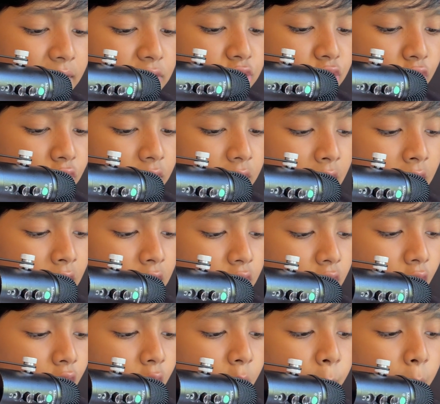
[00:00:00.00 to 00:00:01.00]
ensured that an
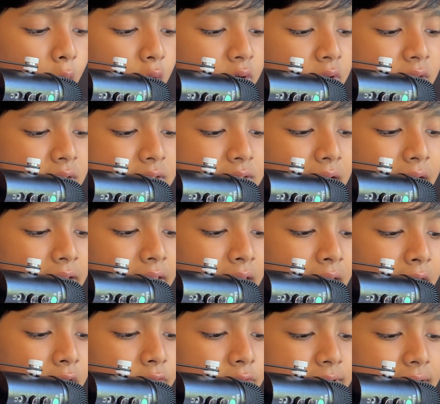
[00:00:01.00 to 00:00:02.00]
all-party state
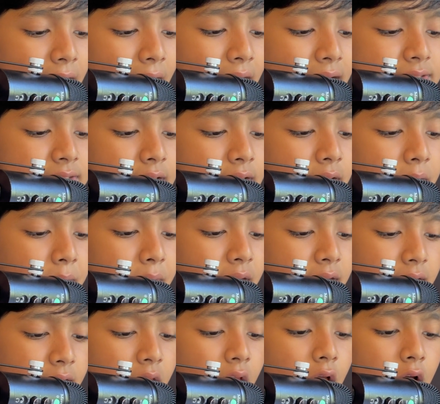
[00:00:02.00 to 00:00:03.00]
language action
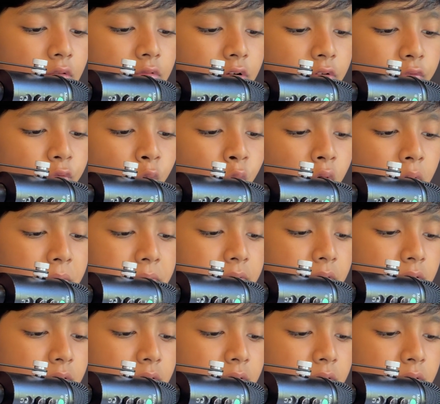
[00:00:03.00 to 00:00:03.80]
committee was formed.